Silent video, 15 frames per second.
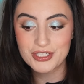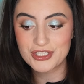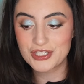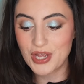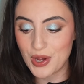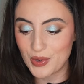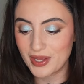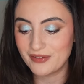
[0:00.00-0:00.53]

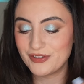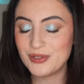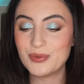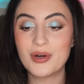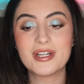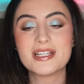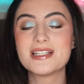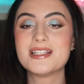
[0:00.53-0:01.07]
So if you
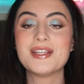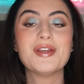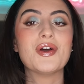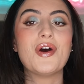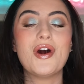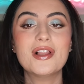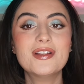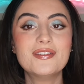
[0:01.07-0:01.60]
want to see
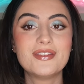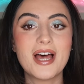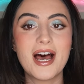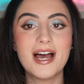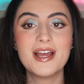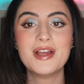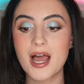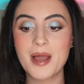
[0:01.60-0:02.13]
all of
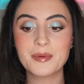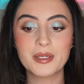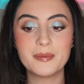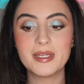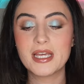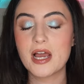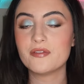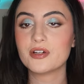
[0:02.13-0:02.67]
that, I'm going to
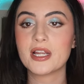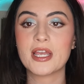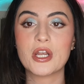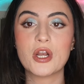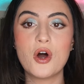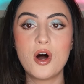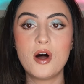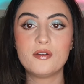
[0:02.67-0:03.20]
be covering it
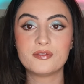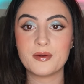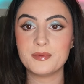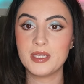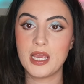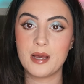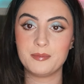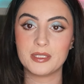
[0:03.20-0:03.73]
all from
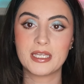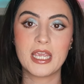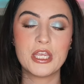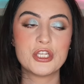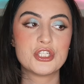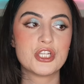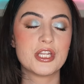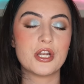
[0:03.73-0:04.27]
the
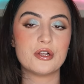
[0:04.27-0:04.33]
application.